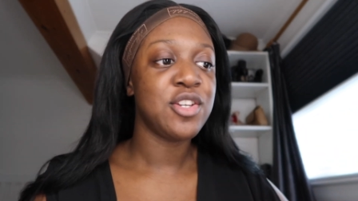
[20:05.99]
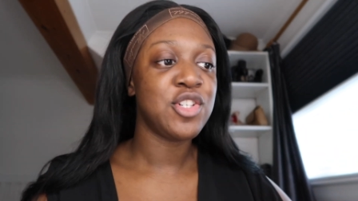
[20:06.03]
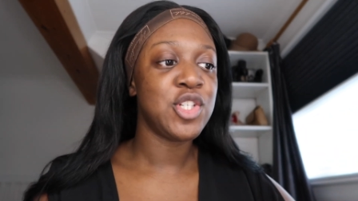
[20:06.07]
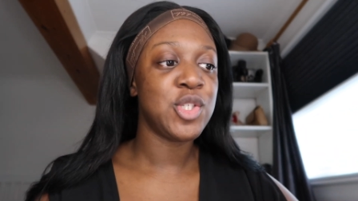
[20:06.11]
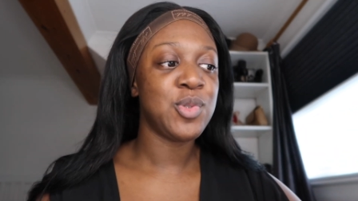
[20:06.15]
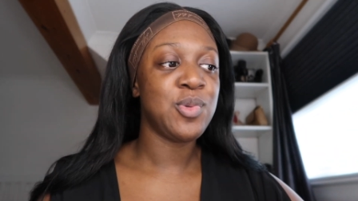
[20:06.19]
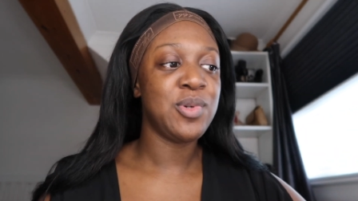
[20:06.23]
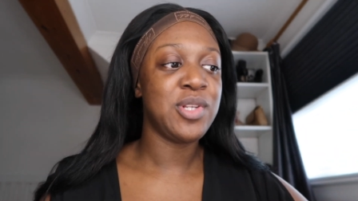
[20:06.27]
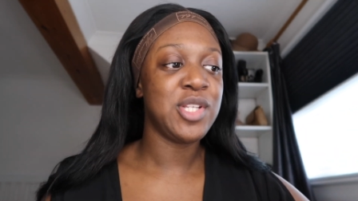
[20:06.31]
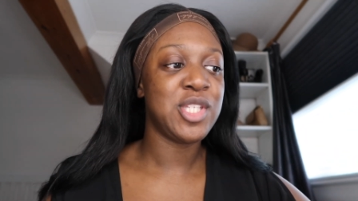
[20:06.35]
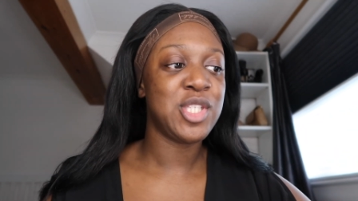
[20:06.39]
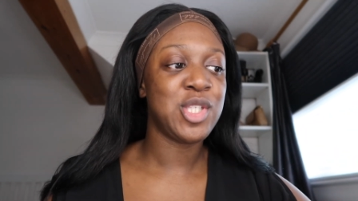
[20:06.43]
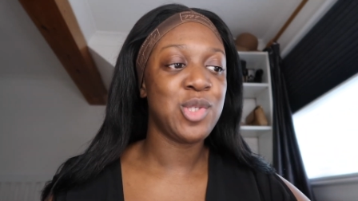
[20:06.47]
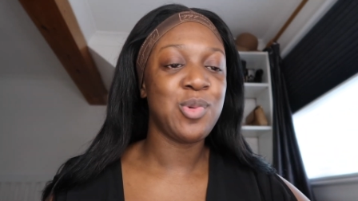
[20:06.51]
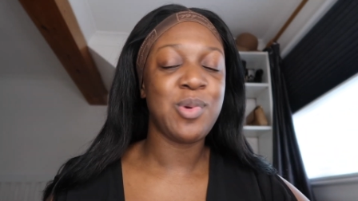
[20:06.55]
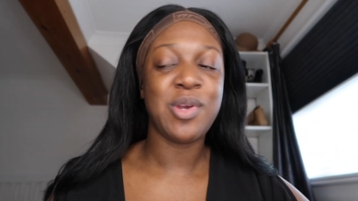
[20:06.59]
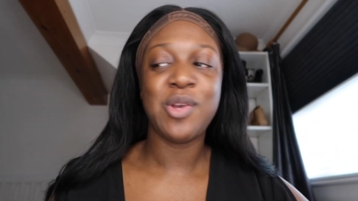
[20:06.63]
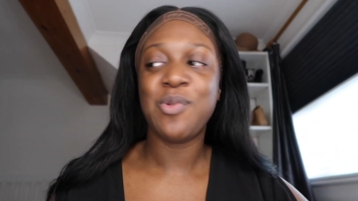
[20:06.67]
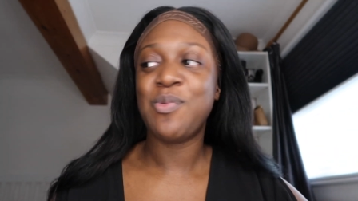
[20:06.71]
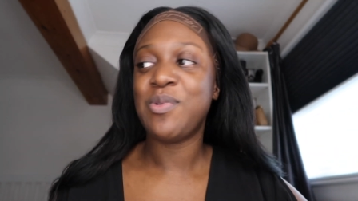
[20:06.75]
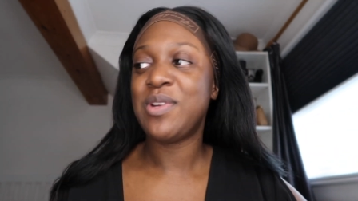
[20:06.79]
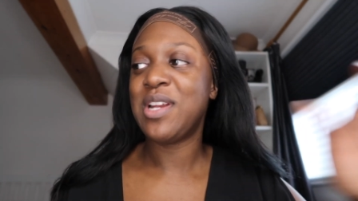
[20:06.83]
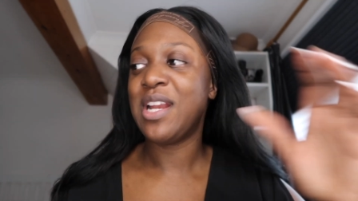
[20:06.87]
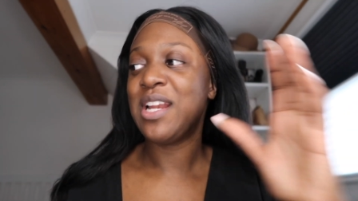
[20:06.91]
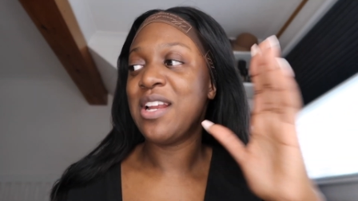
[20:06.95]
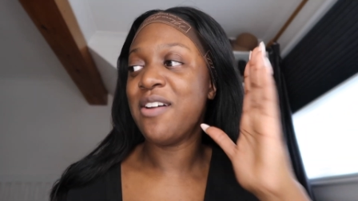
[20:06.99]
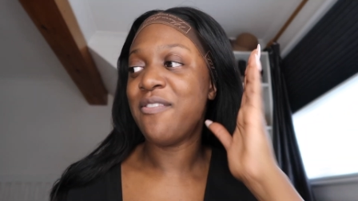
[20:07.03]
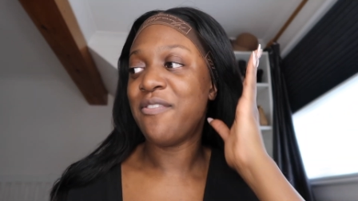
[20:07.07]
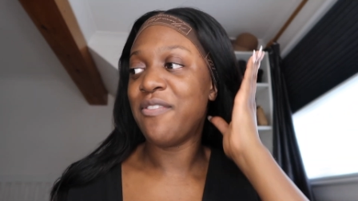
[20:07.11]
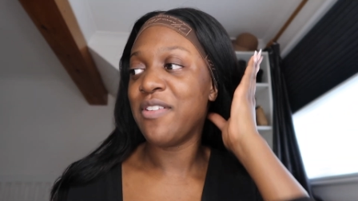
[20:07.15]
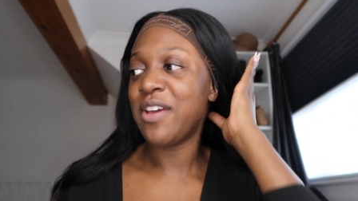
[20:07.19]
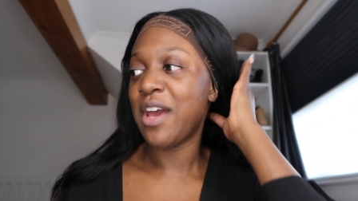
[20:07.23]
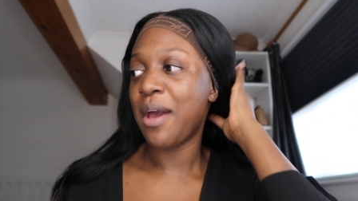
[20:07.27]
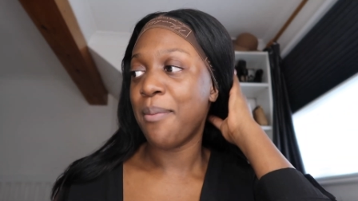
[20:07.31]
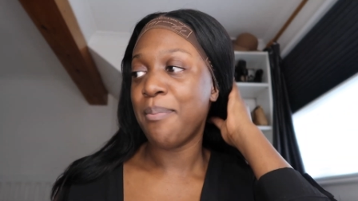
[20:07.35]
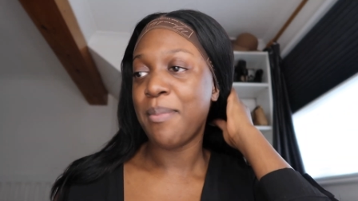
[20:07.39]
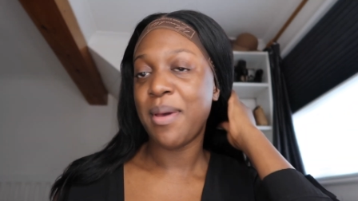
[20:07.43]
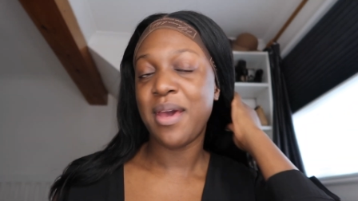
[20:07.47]
She's really sweet, really
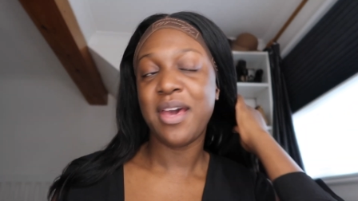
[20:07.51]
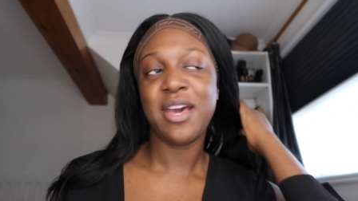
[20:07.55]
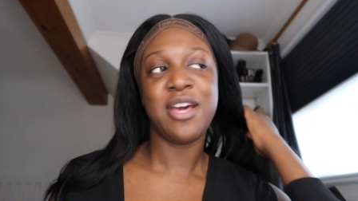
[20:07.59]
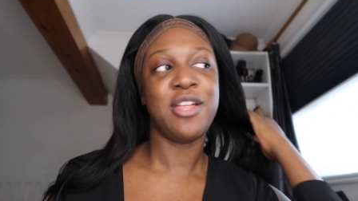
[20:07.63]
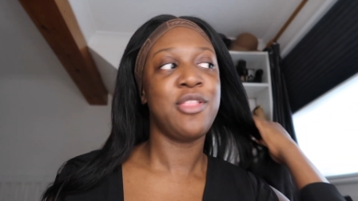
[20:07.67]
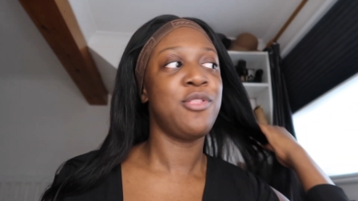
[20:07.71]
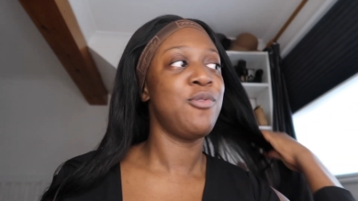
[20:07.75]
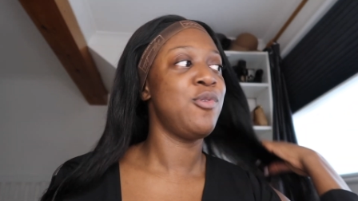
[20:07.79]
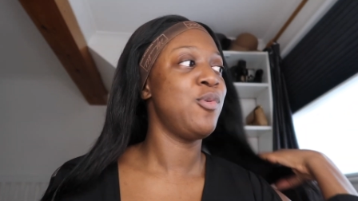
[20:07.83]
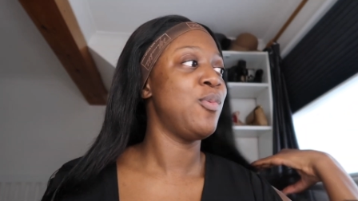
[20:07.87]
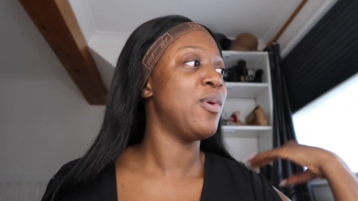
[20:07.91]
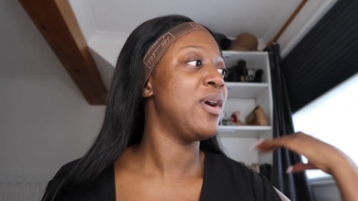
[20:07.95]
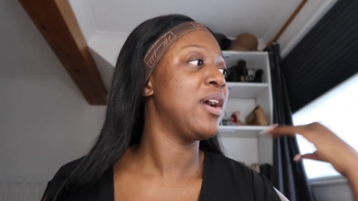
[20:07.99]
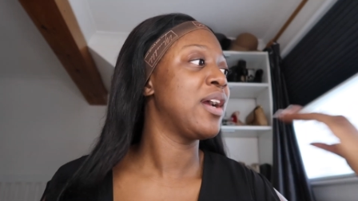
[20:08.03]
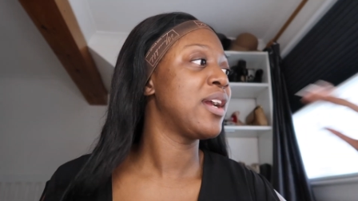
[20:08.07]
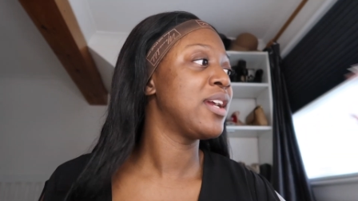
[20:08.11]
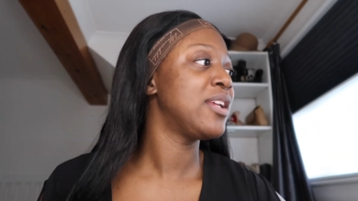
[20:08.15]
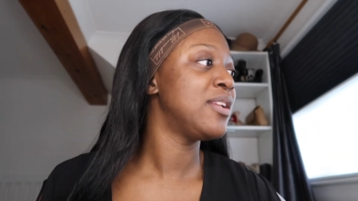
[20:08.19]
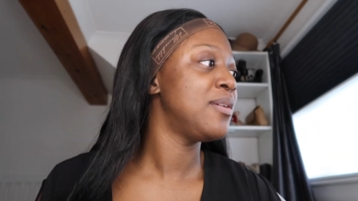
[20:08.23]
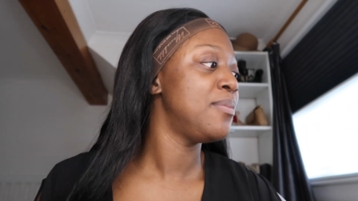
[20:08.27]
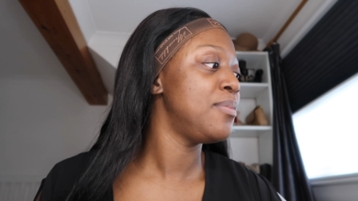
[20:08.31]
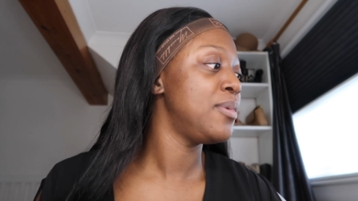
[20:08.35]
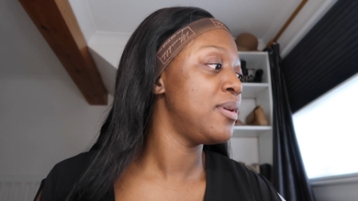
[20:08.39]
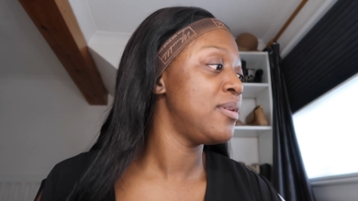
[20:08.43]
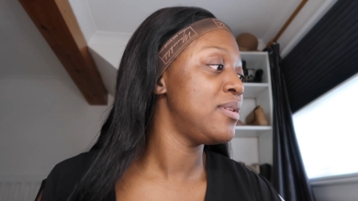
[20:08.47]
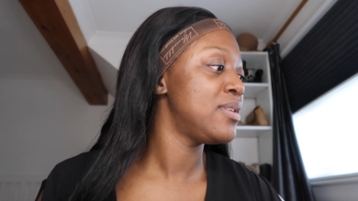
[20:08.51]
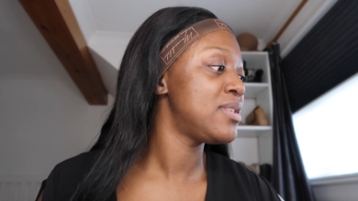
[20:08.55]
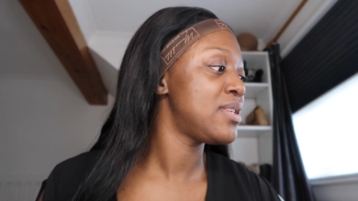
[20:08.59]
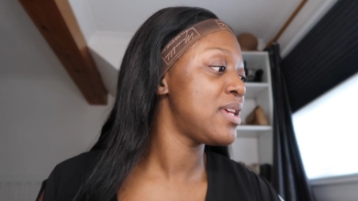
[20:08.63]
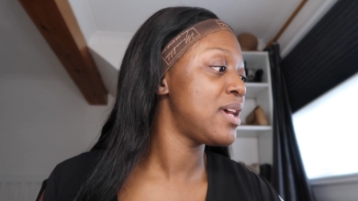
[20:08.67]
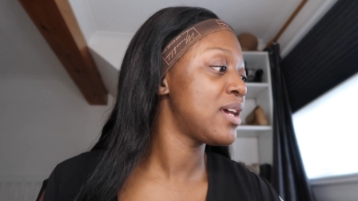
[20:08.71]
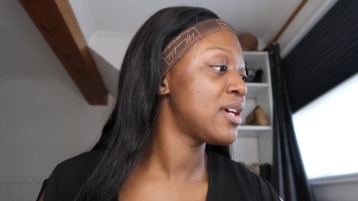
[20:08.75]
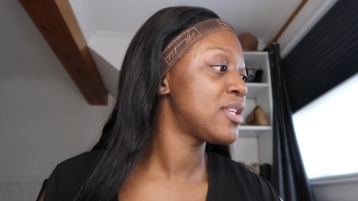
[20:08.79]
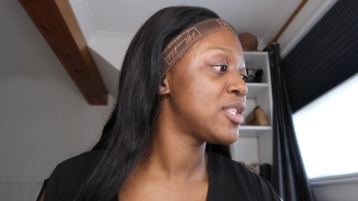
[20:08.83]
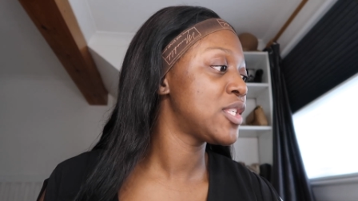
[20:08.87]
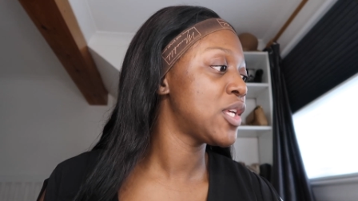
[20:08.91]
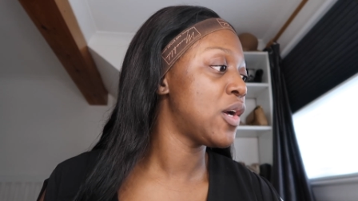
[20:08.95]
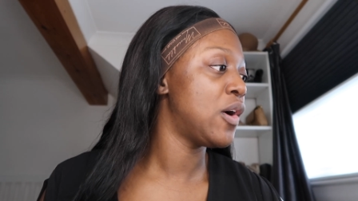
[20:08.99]
lovely. I met her through working in
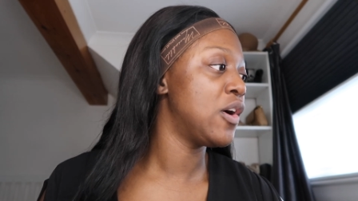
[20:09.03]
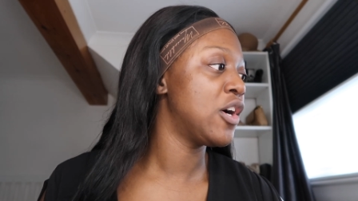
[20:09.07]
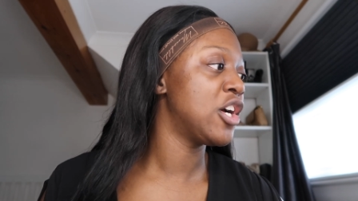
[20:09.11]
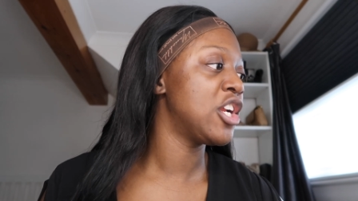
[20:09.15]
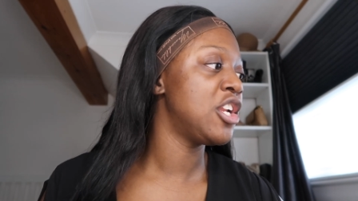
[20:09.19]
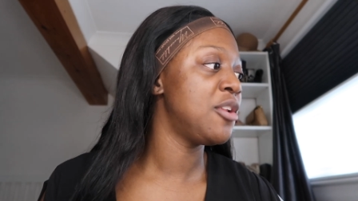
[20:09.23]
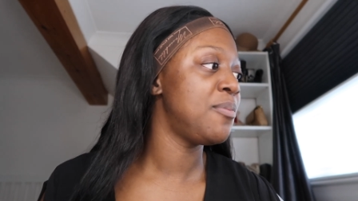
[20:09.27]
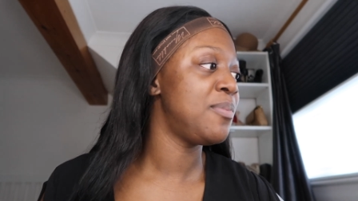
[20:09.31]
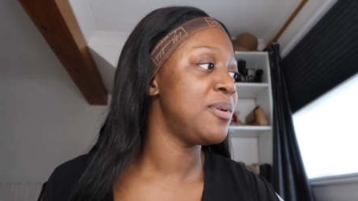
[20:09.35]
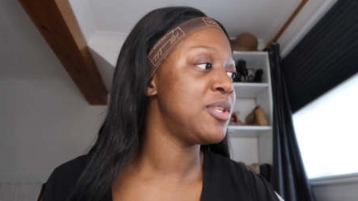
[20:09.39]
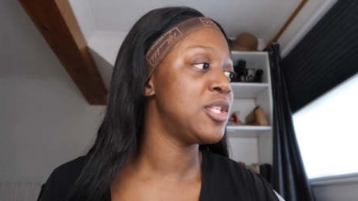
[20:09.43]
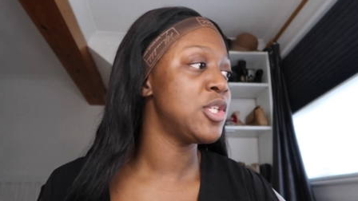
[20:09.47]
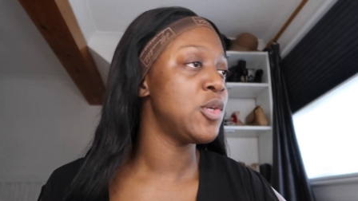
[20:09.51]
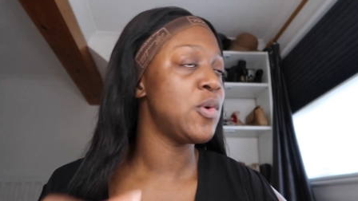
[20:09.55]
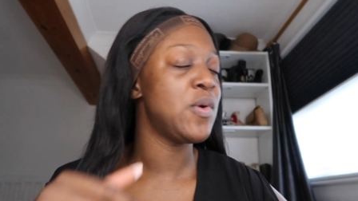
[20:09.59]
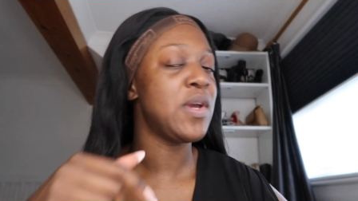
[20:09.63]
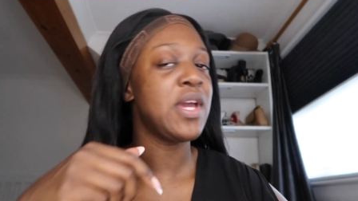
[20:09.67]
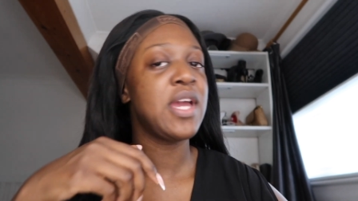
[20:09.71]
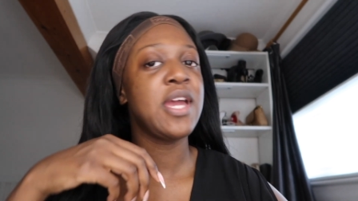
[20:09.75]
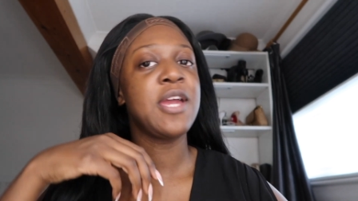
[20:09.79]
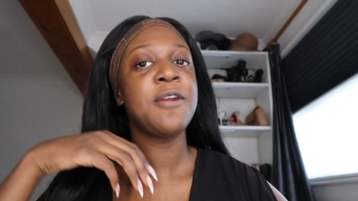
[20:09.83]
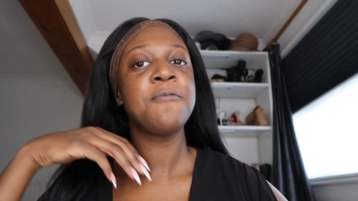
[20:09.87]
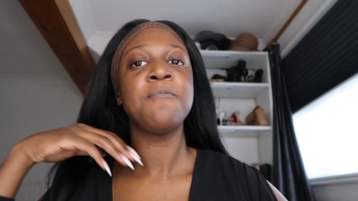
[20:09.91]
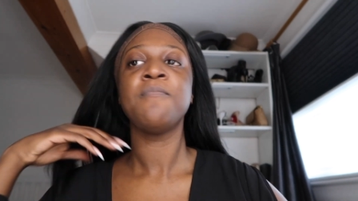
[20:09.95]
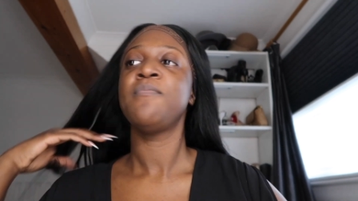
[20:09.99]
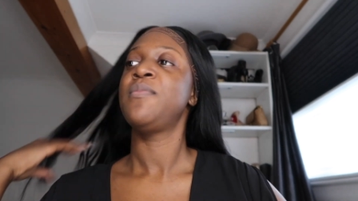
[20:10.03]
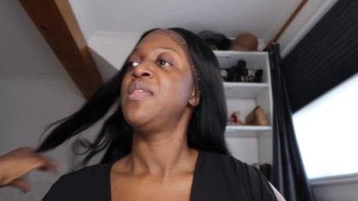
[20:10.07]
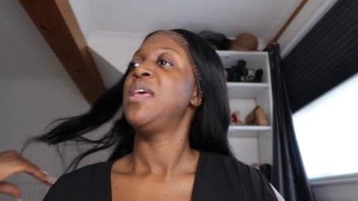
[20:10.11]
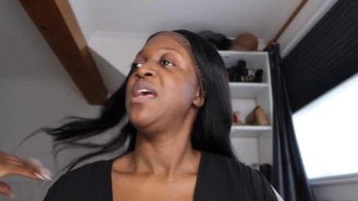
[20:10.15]
music so I'm going to be doing